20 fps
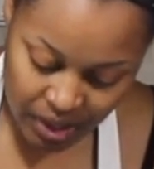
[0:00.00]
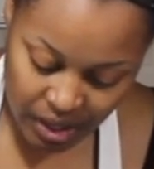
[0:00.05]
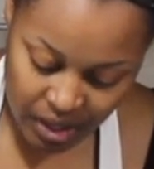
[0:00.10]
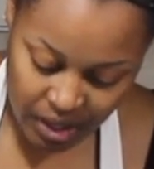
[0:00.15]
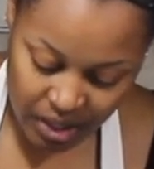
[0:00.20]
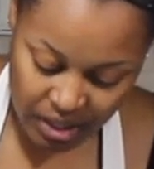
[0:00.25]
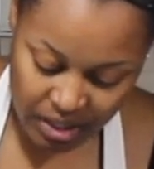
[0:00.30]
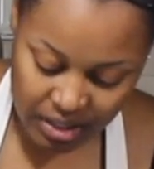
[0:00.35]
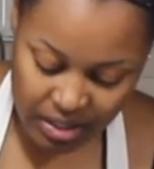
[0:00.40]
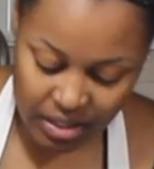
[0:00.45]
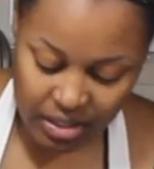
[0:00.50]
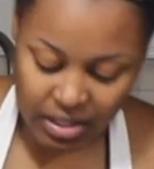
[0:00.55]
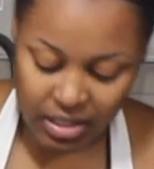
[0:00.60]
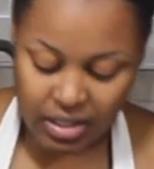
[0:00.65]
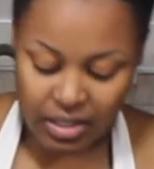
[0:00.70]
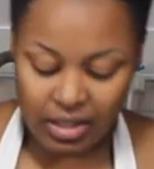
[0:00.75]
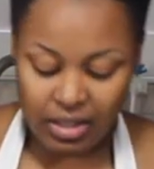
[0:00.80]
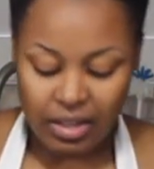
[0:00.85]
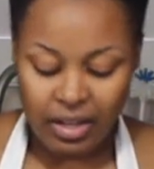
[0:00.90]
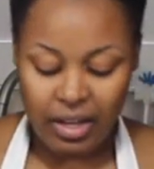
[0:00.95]
Because this
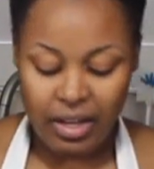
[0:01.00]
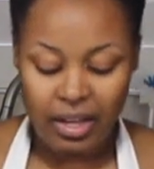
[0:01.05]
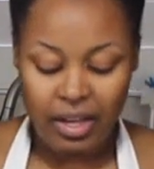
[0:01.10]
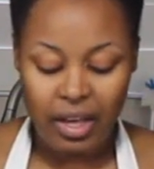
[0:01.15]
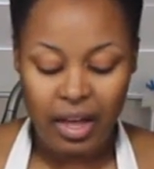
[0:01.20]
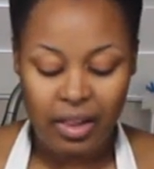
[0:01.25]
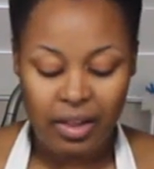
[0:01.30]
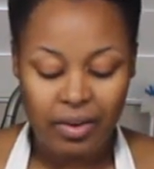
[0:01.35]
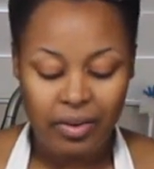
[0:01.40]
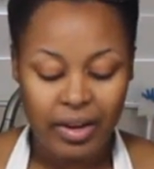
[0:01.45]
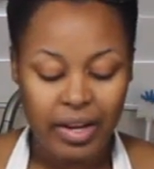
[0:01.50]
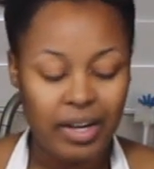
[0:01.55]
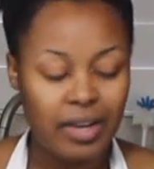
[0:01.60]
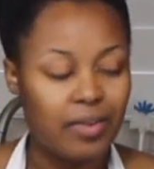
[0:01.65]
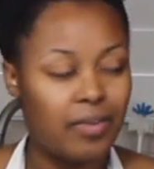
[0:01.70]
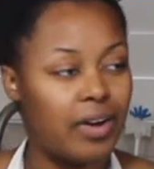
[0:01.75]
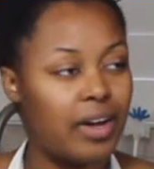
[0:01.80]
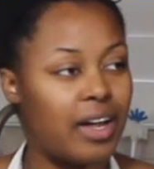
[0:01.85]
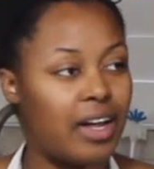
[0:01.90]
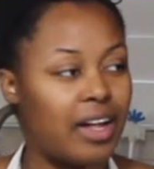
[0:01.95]
is looking yellow
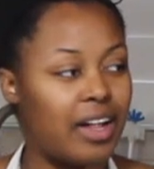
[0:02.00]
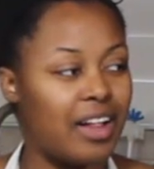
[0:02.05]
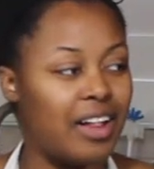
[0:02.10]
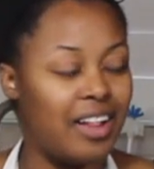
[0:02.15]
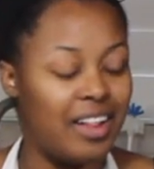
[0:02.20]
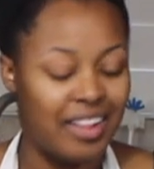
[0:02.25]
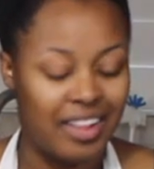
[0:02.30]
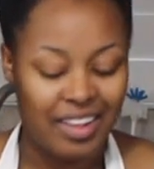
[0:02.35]
anyway.